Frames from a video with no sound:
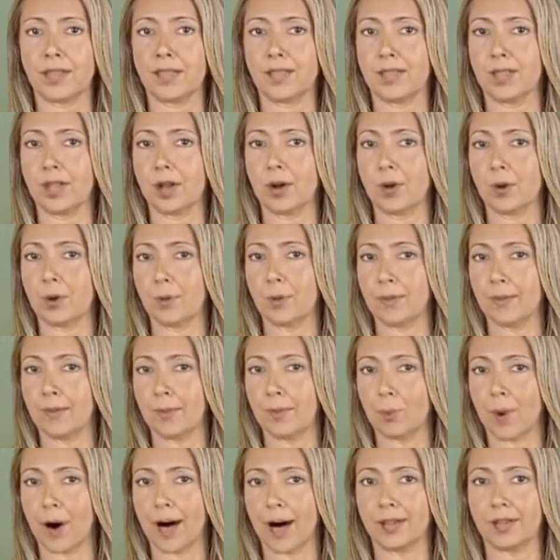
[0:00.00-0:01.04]
tissue,
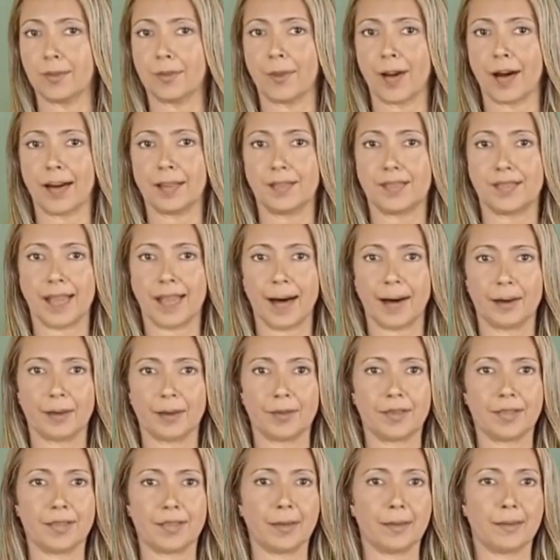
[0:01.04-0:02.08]
white blood
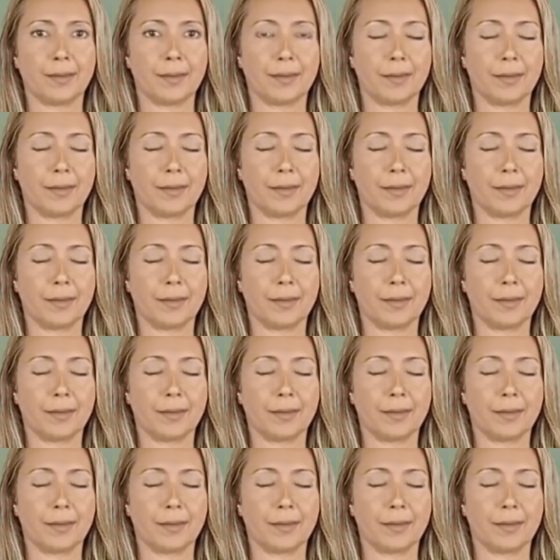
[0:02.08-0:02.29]
cells,